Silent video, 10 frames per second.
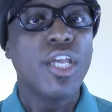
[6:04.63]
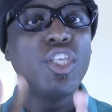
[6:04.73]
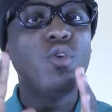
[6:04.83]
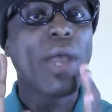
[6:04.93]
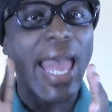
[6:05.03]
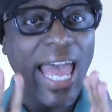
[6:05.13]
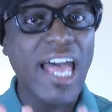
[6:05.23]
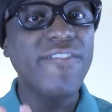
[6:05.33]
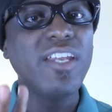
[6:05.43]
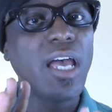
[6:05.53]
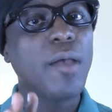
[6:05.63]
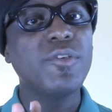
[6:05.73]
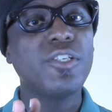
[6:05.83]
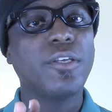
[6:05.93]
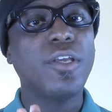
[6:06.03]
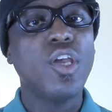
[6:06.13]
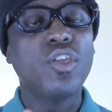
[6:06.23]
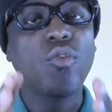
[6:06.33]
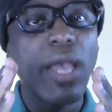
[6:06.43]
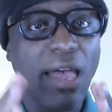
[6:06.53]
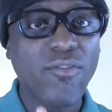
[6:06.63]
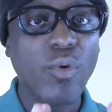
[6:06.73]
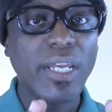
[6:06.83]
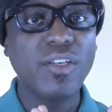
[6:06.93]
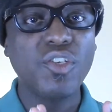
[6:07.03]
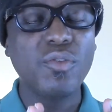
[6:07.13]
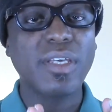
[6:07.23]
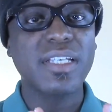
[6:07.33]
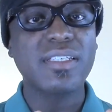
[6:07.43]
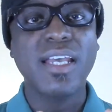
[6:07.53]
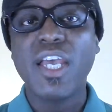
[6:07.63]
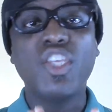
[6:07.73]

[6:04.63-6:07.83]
You have an option. You have a way to do this.